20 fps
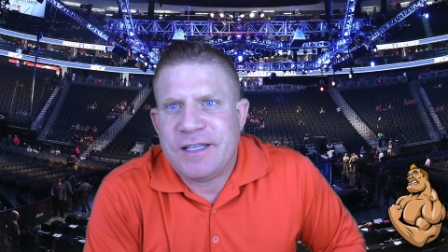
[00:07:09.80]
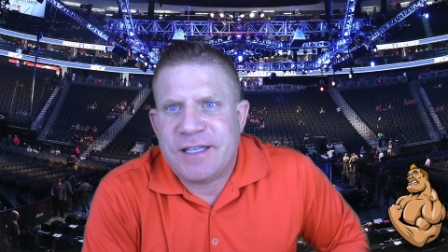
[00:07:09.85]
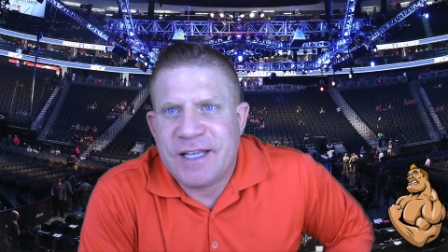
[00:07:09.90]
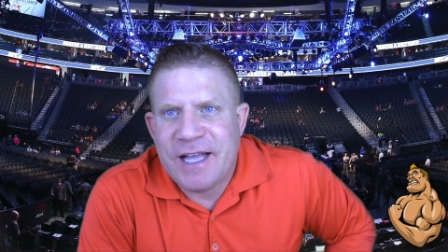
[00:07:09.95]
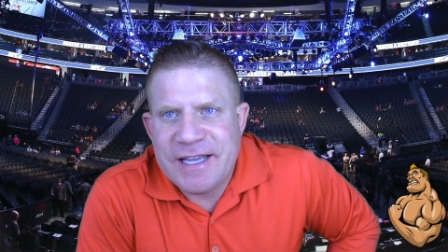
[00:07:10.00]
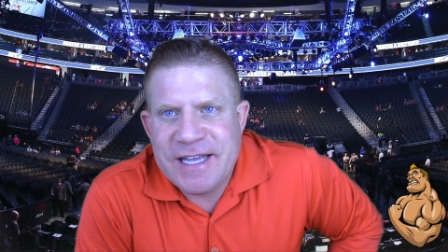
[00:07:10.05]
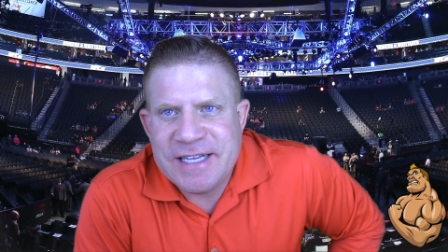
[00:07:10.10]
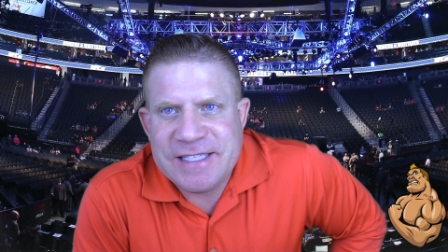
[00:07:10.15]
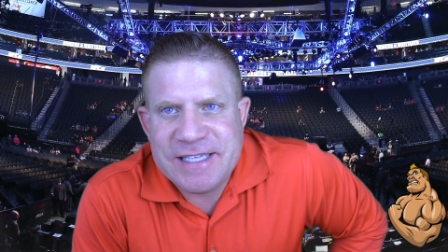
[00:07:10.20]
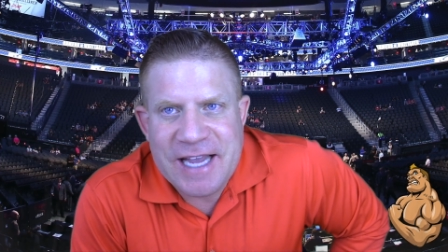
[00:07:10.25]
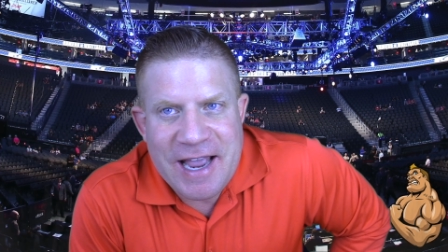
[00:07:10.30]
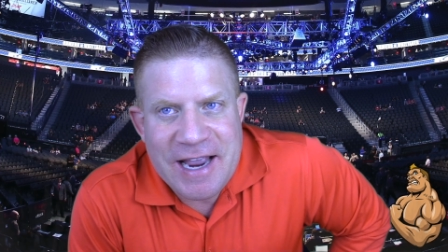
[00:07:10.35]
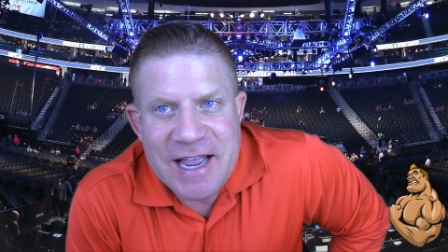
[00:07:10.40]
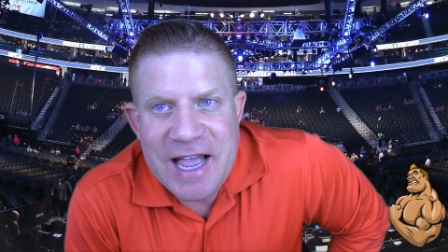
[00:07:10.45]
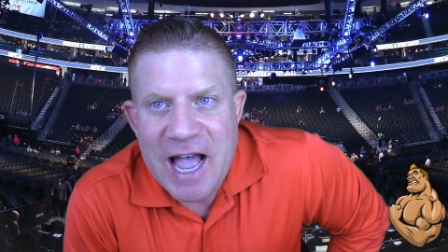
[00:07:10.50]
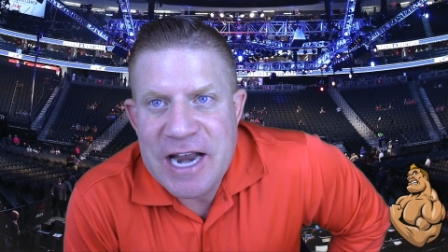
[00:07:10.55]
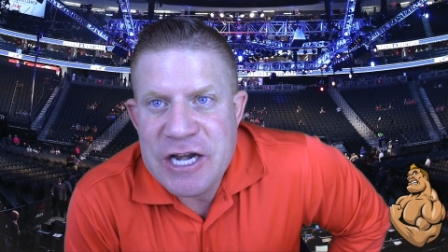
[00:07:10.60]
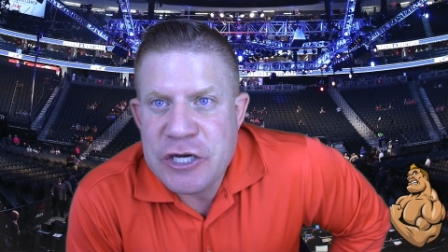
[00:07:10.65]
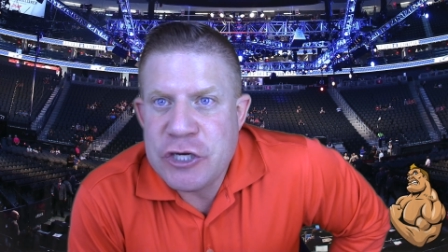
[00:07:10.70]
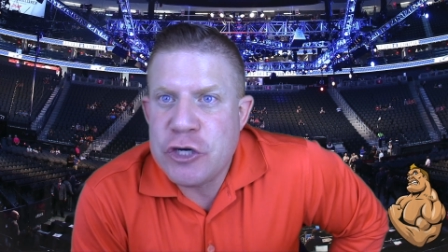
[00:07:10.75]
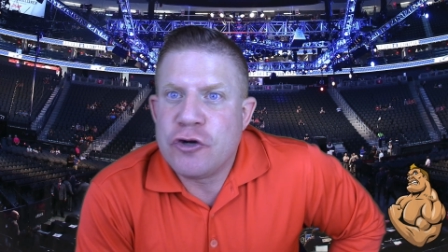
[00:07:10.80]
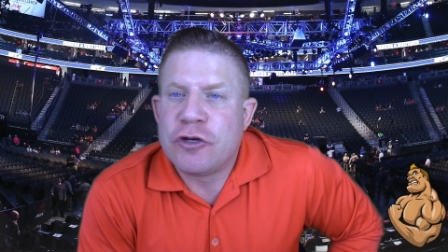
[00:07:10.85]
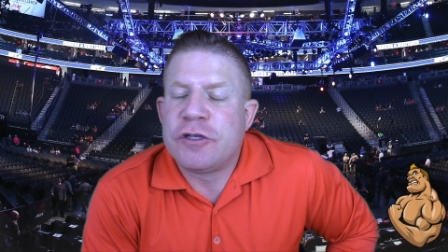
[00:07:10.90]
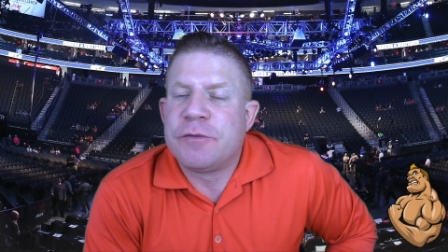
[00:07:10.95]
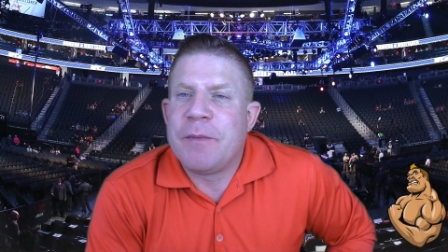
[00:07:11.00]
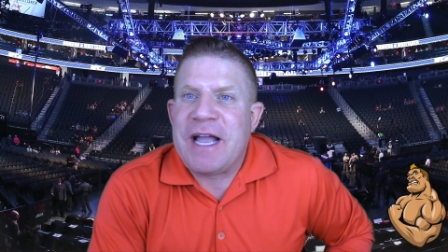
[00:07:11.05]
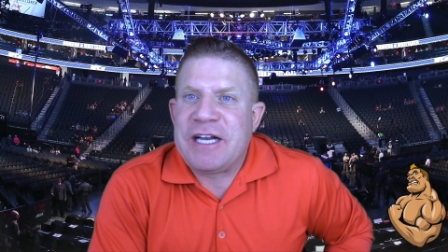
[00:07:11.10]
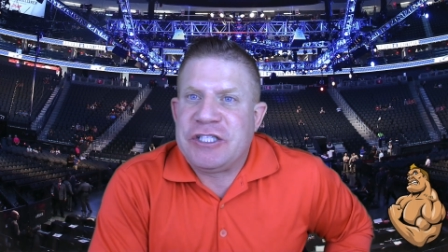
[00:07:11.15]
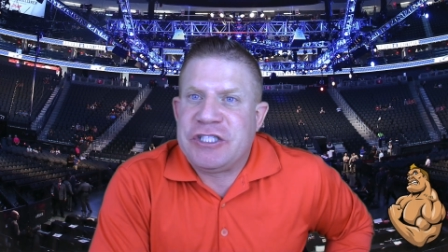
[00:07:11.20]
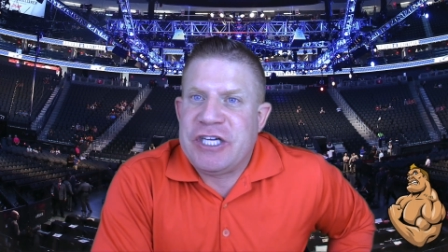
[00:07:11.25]
I guess I, I nuked
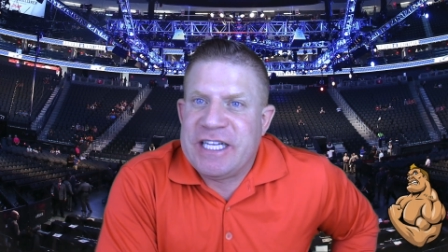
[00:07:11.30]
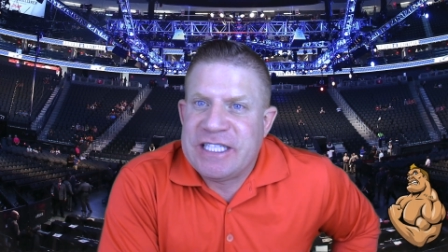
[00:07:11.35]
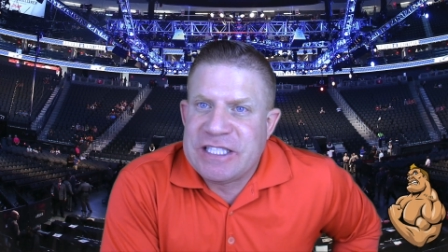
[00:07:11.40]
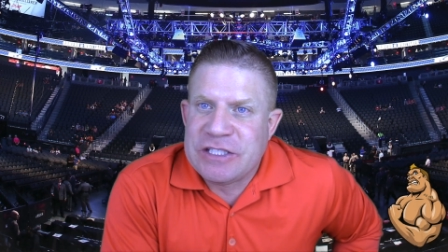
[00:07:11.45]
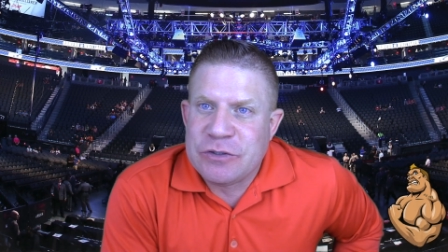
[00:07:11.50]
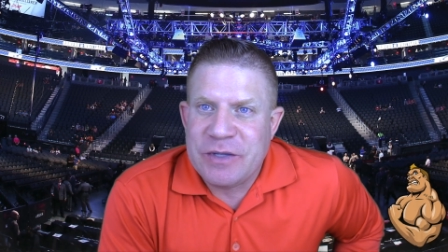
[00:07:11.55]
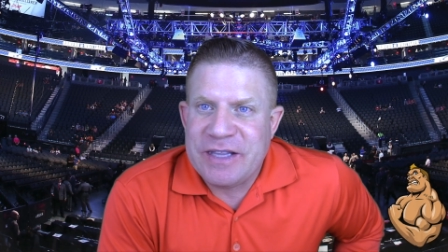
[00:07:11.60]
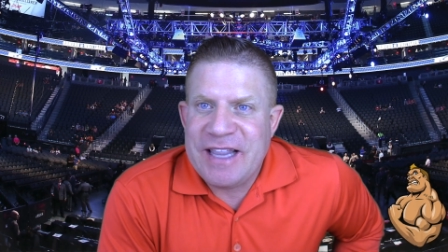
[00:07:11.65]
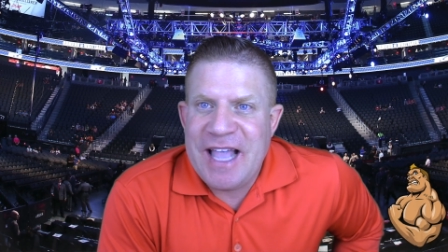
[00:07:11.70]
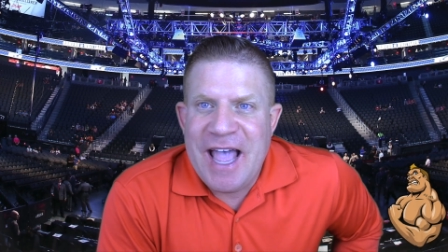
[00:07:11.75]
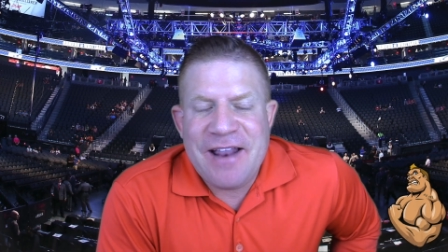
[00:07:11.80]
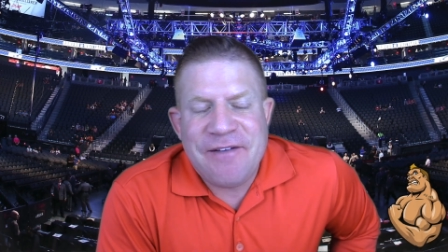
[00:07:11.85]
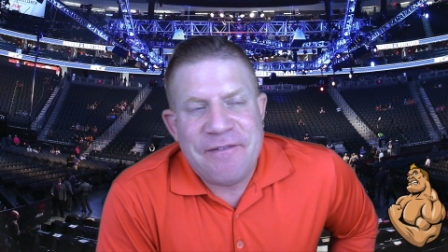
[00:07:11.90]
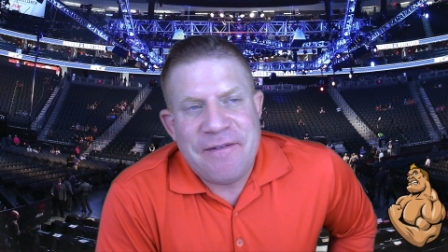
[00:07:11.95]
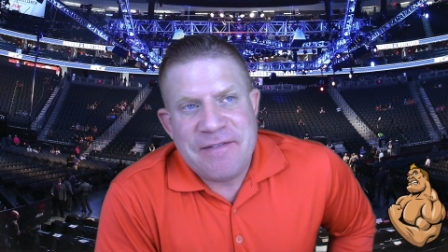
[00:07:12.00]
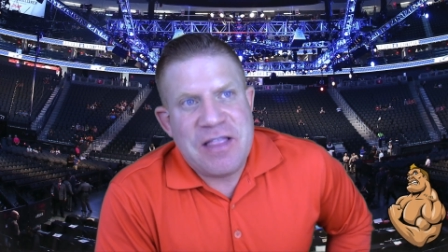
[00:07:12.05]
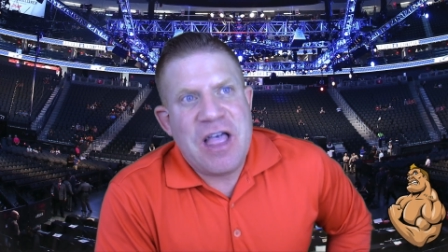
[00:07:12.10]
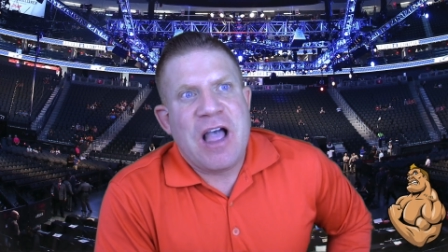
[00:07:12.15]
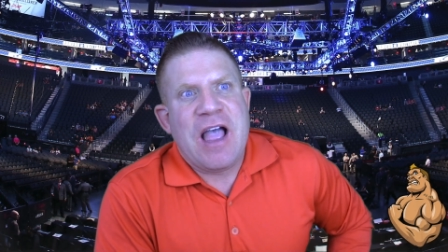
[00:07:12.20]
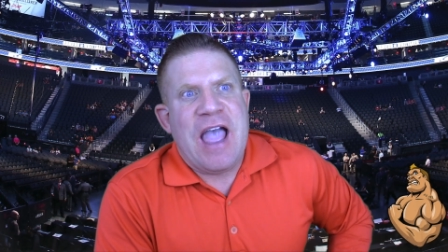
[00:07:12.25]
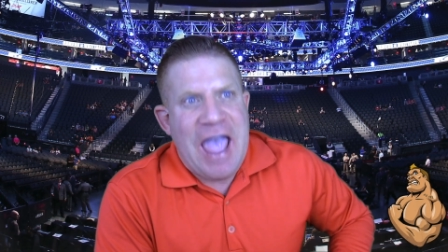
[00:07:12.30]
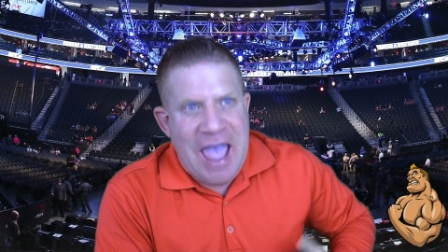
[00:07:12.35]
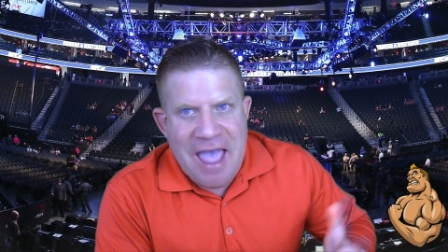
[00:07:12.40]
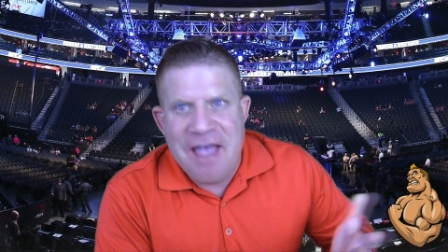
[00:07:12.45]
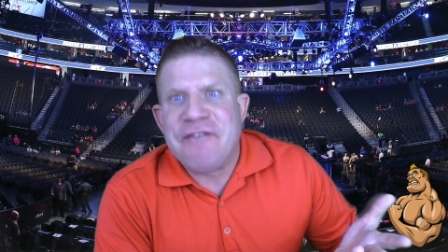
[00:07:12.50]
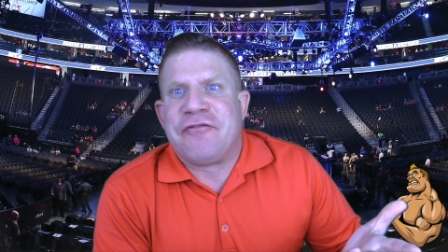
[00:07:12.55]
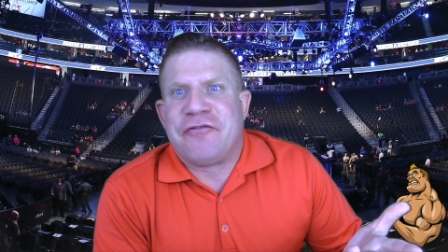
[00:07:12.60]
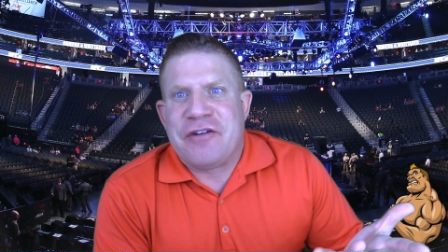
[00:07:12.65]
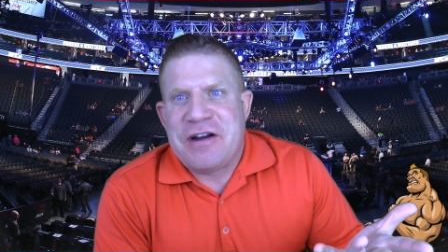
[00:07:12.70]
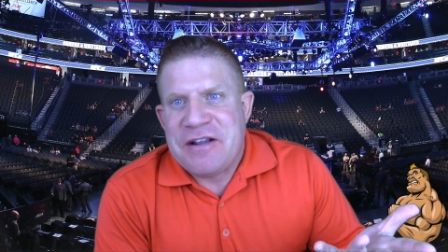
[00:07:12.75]
my chances with that
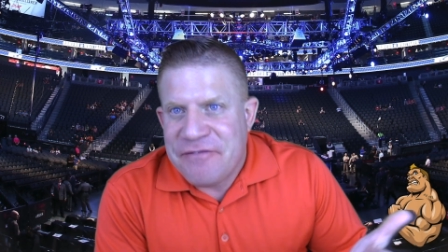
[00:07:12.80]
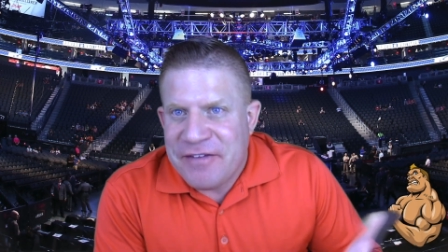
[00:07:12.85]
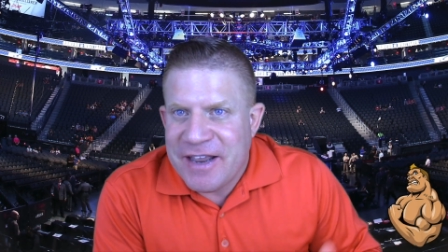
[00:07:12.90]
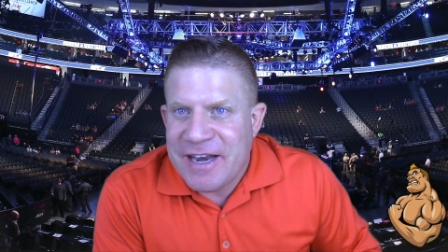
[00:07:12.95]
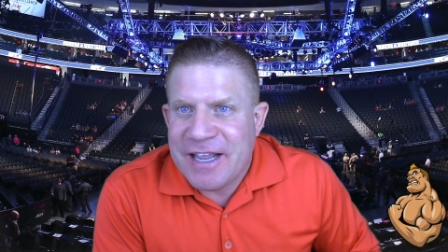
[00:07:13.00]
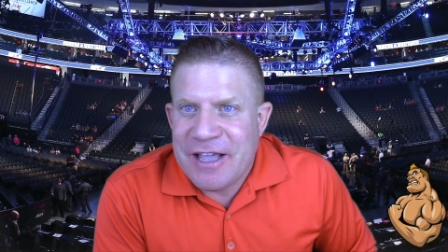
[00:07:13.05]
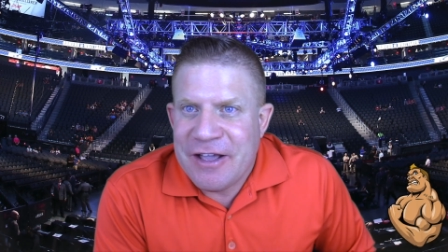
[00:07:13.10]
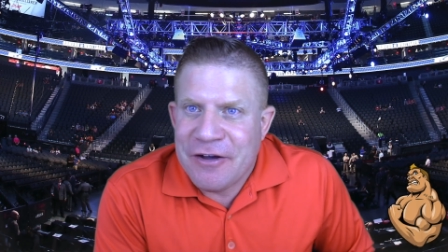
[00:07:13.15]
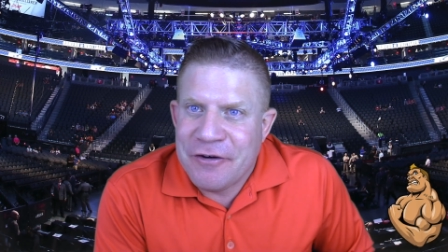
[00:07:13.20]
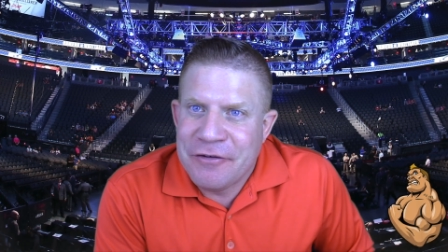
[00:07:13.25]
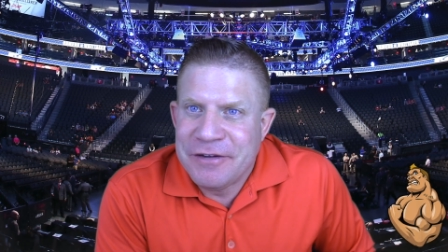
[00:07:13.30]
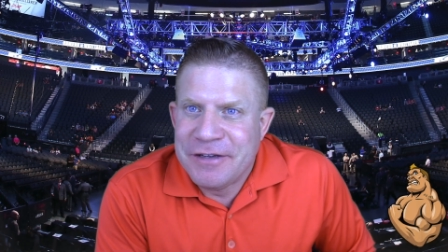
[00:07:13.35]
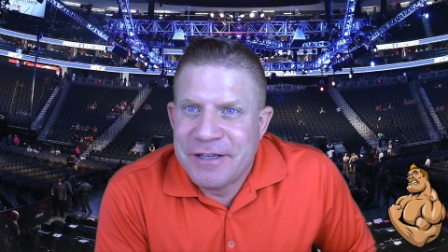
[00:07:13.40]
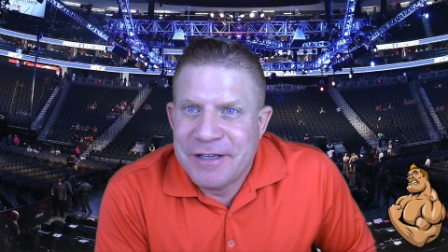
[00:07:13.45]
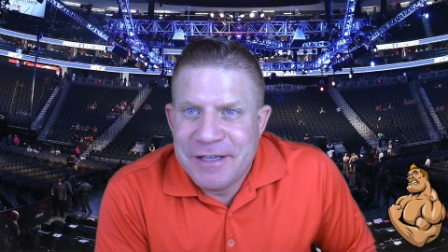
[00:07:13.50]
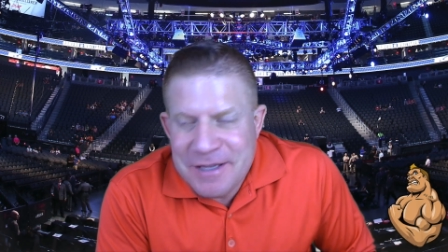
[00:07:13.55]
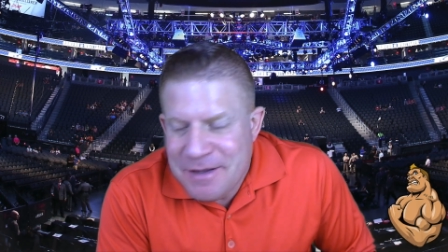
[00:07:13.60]
every video.